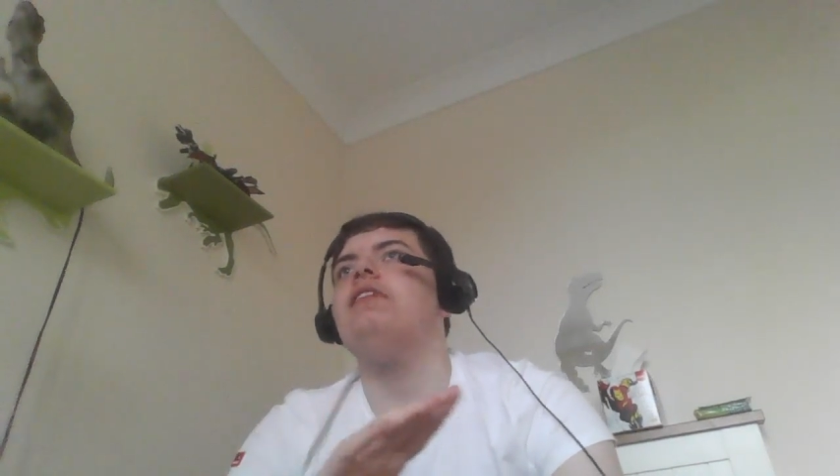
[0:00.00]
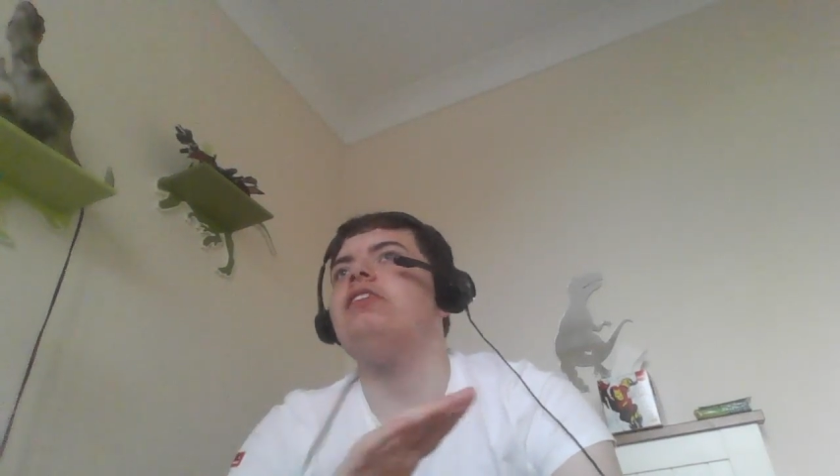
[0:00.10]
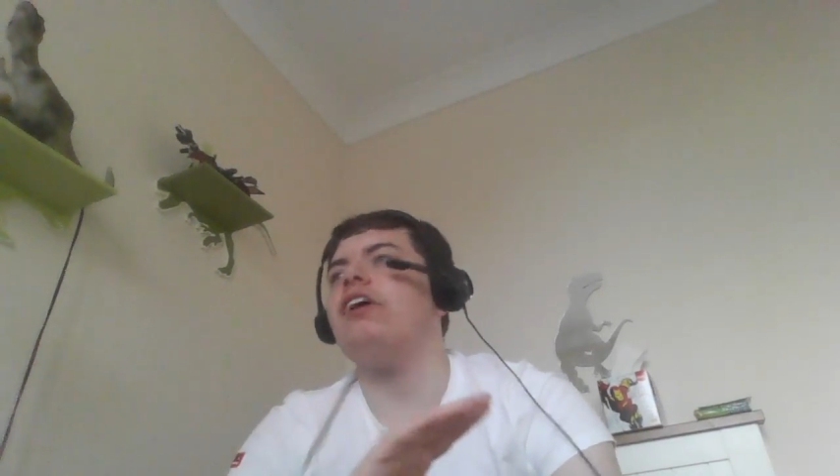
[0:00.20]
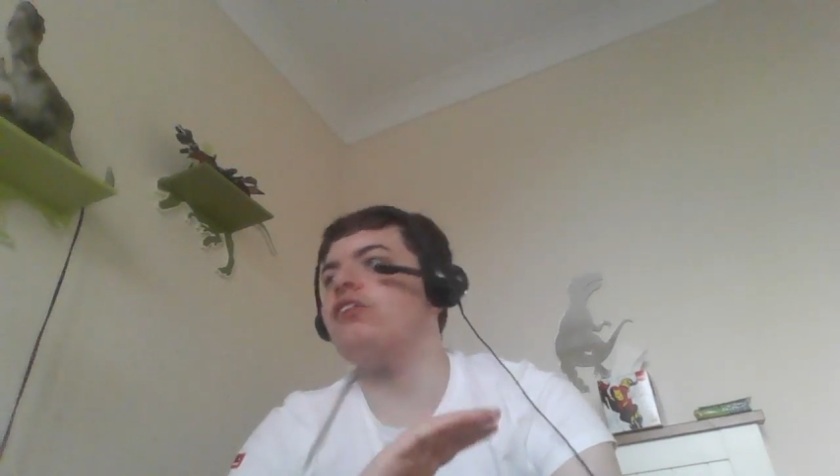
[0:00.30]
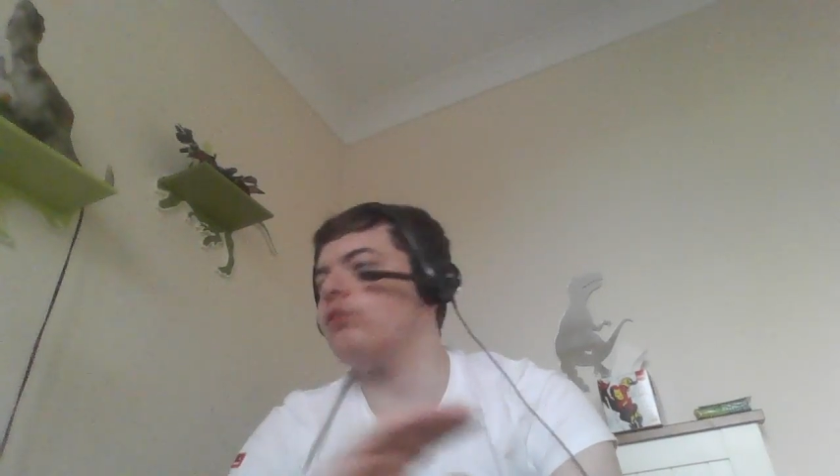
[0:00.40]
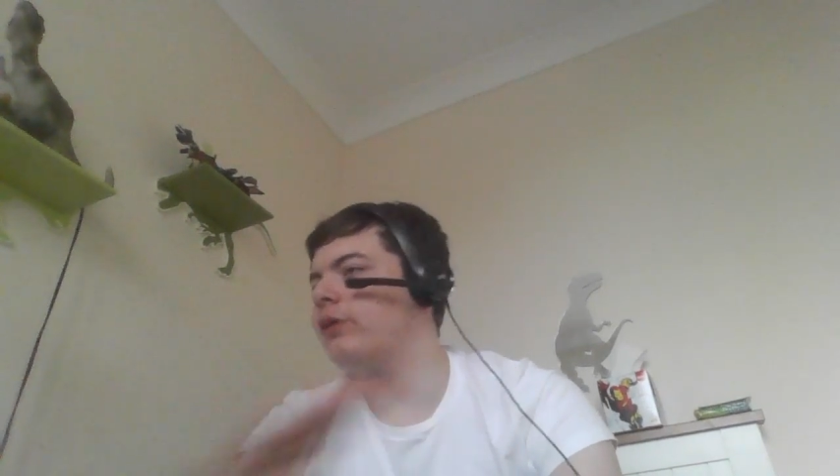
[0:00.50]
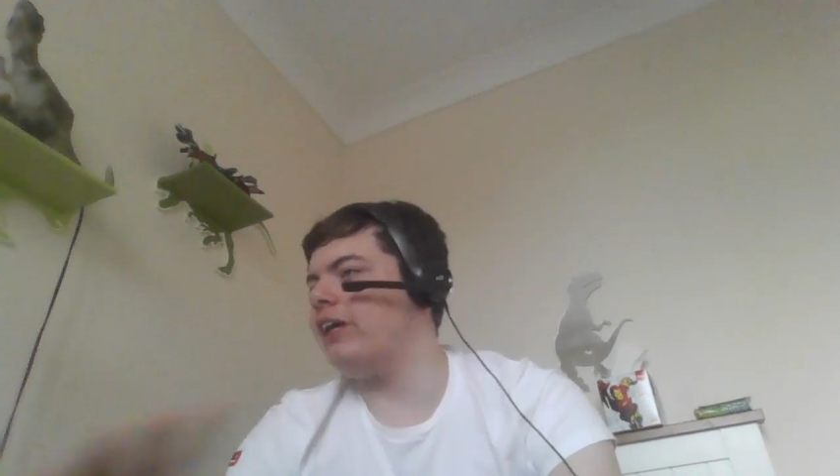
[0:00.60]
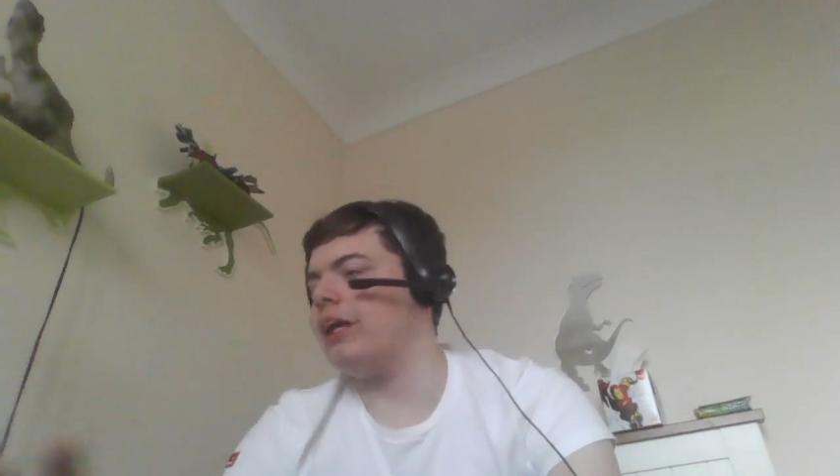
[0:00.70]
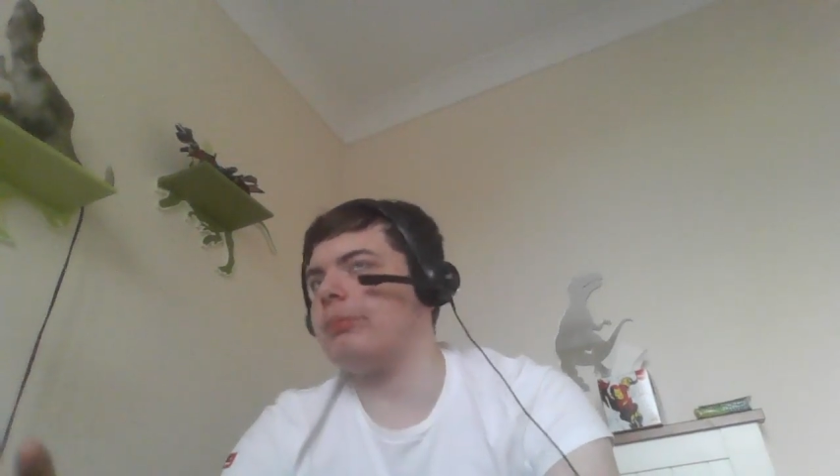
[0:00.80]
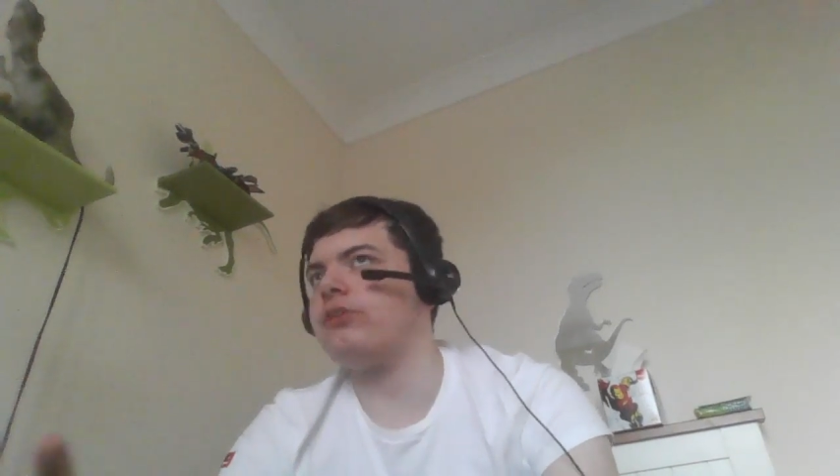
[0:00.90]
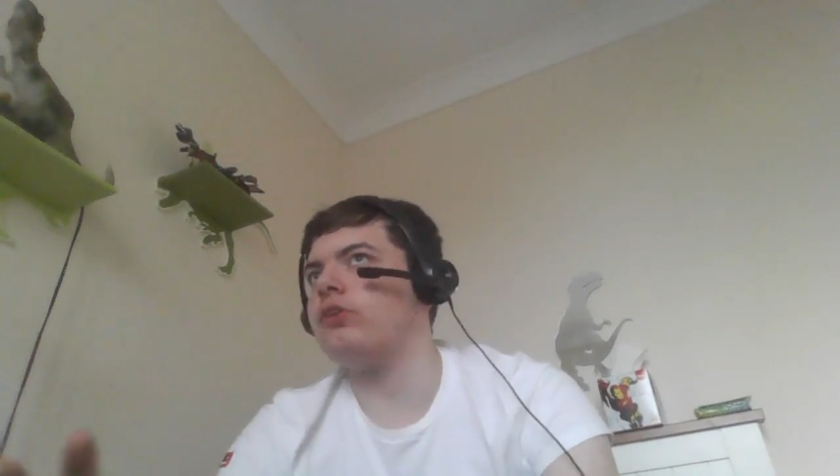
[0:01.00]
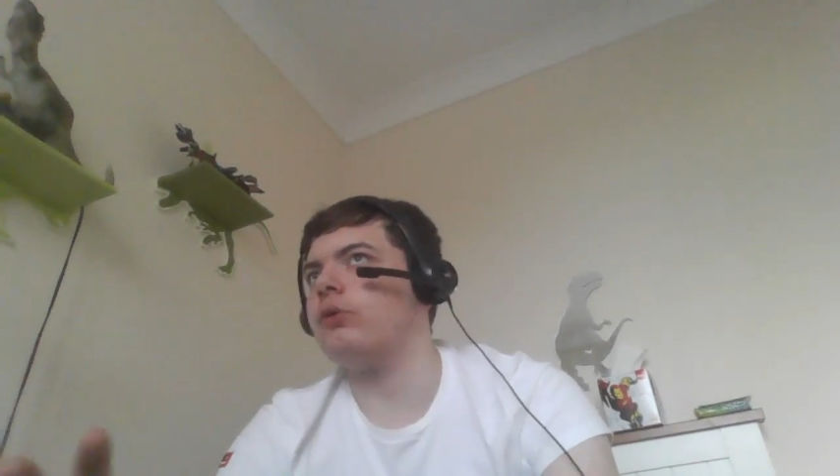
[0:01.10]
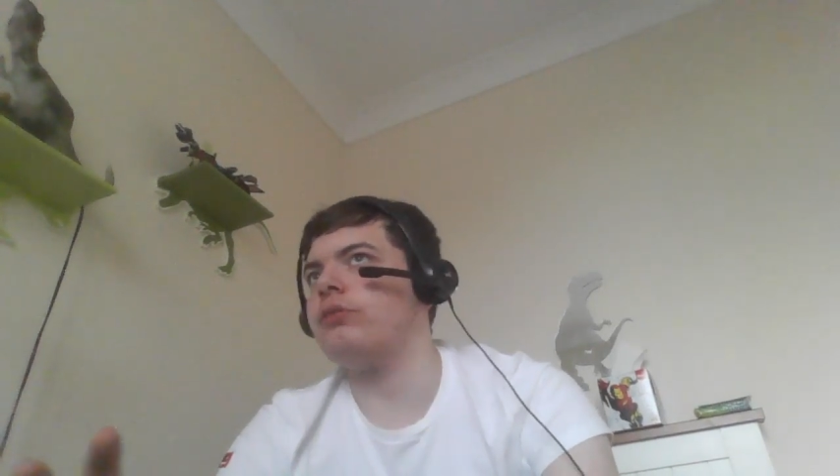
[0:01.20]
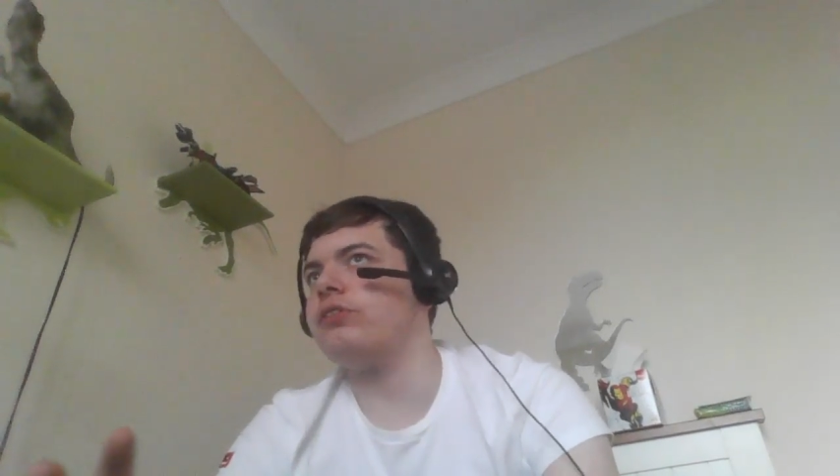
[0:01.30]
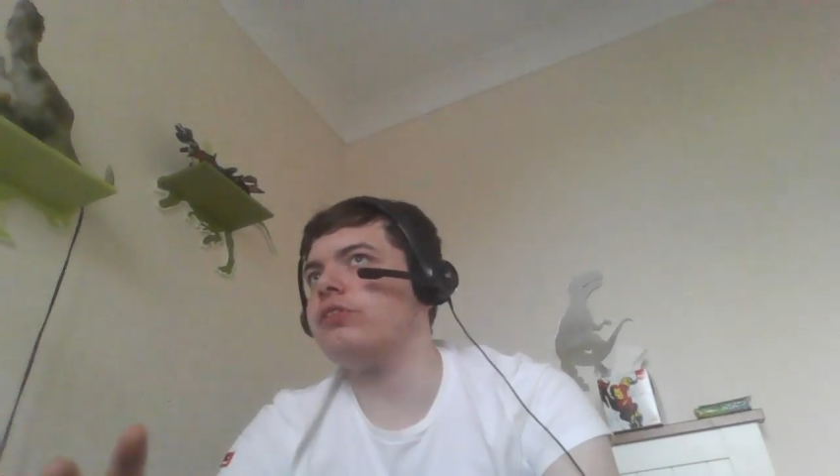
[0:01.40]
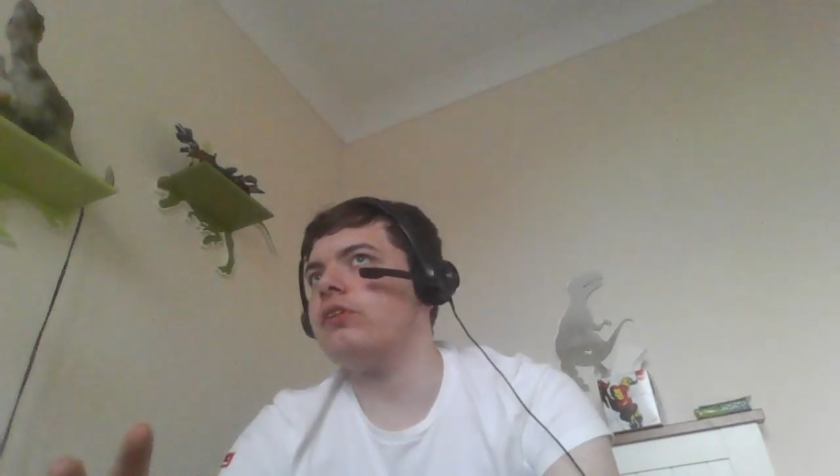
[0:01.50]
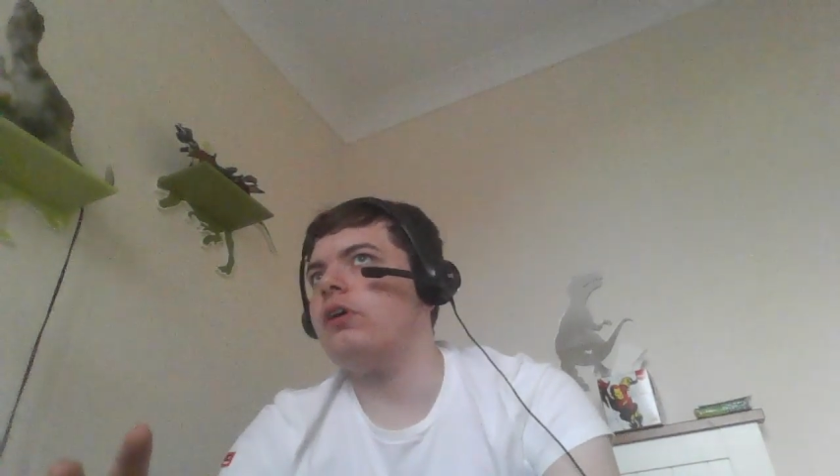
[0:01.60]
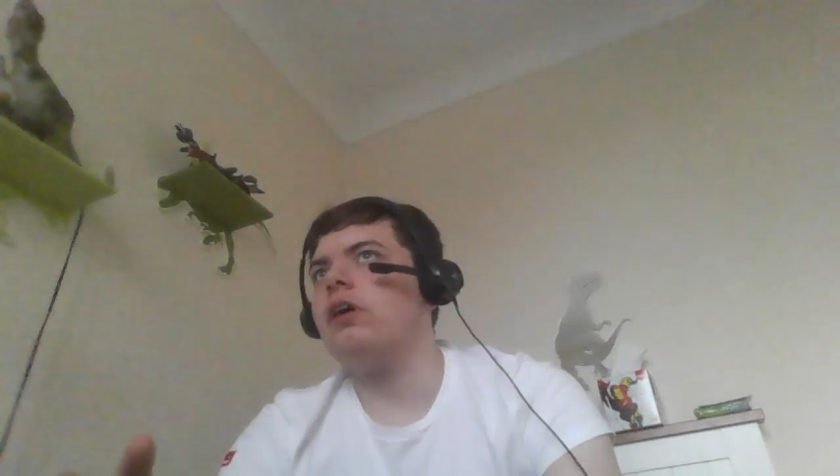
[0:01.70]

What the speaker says: Dinosaur King episodes,